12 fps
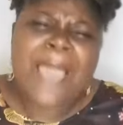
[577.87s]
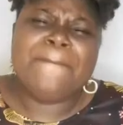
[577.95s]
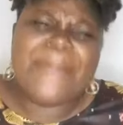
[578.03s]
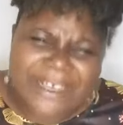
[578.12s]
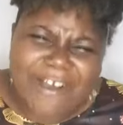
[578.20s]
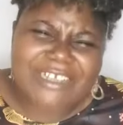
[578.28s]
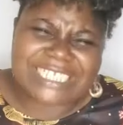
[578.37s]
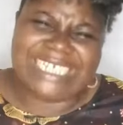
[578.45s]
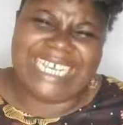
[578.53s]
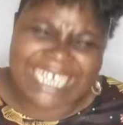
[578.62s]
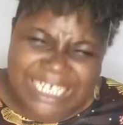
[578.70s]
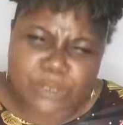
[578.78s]
because he
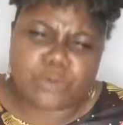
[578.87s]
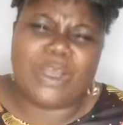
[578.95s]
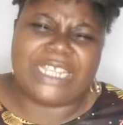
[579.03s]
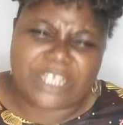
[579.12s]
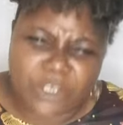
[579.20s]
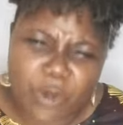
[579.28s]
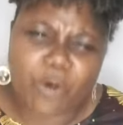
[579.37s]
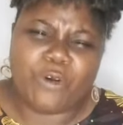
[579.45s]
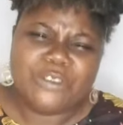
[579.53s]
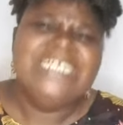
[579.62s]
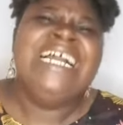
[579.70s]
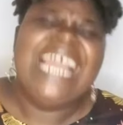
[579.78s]
is with you.